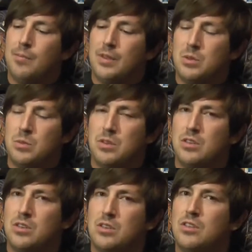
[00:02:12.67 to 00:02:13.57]
This one
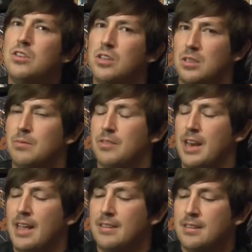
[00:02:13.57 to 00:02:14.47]
took some
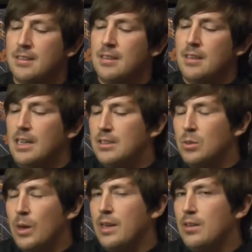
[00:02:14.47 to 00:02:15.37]
finesse, and
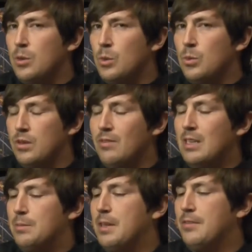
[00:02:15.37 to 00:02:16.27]
so I need to
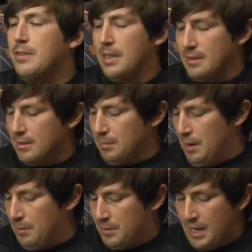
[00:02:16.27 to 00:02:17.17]
develop that finesse
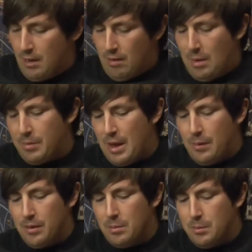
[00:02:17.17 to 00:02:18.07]
and tinker around with that
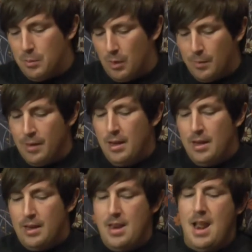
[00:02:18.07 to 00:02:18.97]
one a little bit more.
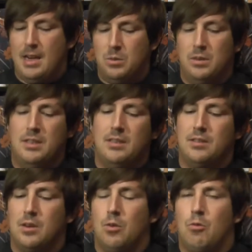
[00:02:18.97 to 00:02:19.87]
Next one
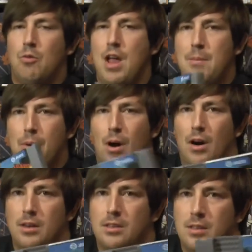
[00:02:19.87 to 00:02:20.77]
is
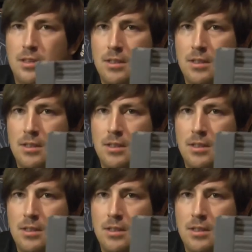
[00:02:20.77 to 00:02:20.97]
Rampart.